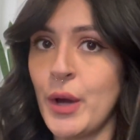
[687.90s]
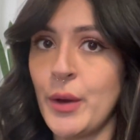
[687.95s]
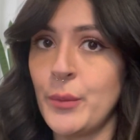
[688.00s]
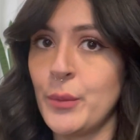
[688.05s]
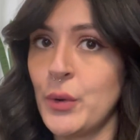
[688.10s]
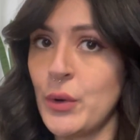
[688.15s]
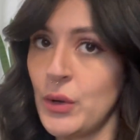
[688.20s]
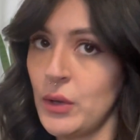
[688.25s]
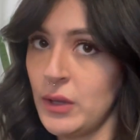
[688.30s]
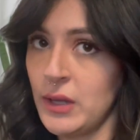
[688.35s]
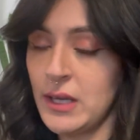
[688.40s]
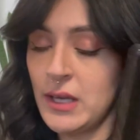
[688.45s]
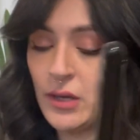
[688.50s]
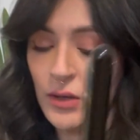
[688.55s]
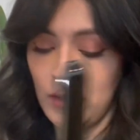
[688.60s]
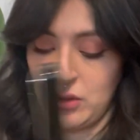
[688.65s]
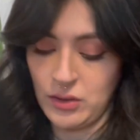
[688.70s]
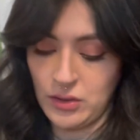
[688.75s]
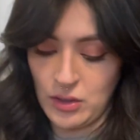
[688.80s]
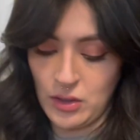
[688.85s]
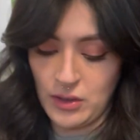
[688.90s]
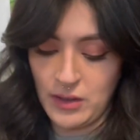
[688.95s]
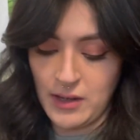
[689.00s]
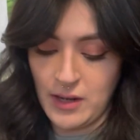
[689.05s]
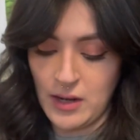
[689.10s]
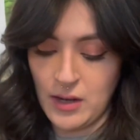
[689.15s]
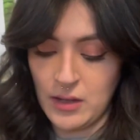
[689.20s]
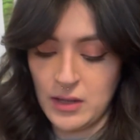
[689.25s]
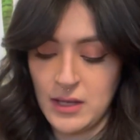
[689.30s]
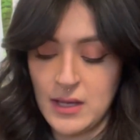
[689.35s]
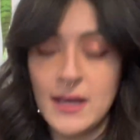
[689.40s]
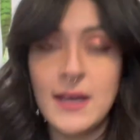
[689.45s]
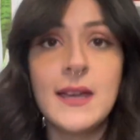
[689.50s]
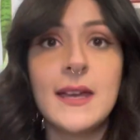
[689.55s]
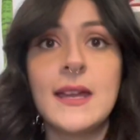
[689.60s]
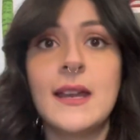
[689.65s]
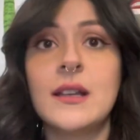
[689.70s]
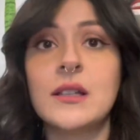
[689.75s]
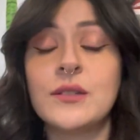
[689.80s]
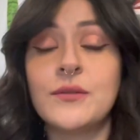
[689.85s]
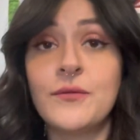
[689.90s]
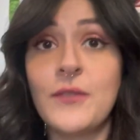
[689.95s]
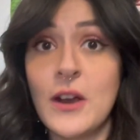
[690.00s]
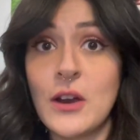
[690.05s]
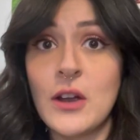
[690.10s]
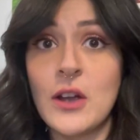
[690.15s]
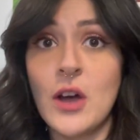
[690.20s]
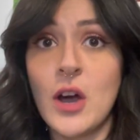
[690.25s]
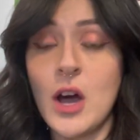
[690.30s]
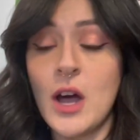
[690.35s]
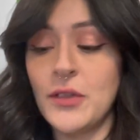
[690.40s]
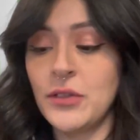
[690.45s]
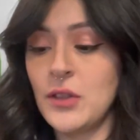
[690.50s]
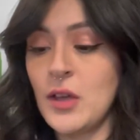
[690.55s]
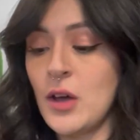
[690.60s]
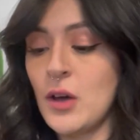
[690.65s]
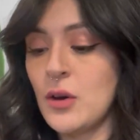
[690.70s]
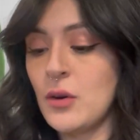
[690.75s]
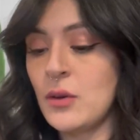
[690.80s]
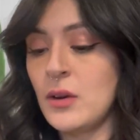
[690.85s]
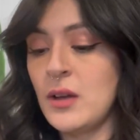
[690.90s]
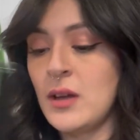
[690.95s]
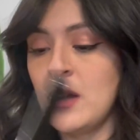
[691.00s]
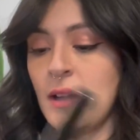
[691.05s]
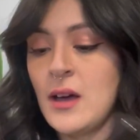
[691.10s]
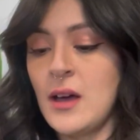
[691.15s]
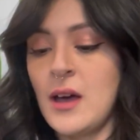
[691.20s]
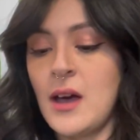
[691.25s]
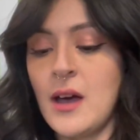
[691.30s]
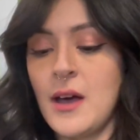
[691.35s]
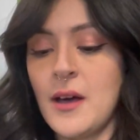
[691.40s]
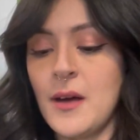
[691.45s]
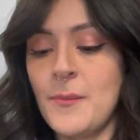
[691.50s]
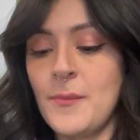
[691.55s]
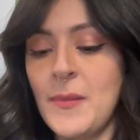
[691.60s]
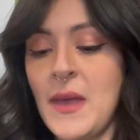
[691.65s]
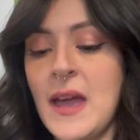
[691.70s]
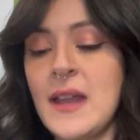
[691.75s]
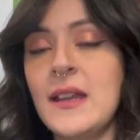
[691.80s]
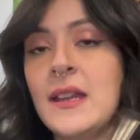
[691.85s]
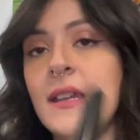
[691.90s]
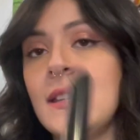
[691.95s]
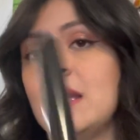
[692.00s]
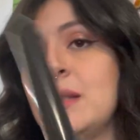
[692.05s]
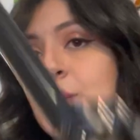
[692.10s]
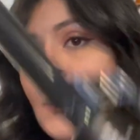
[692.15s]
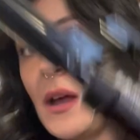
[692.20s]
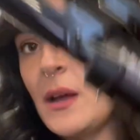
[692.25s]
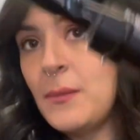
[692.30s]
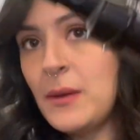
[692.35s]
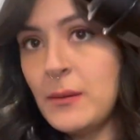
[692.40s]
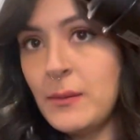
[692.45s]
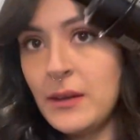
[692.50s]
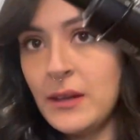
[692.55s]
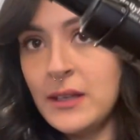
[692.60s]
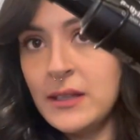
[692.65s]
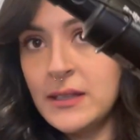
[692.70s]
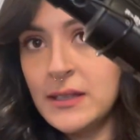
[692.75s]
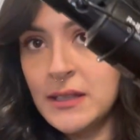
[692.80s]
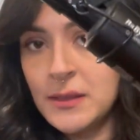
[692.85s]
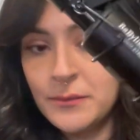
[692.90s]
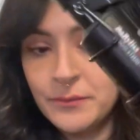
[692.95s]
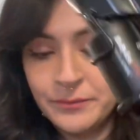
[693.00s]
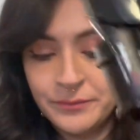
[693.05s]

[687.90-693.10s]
curling iron. It is very hot though, and it is by Babyliss.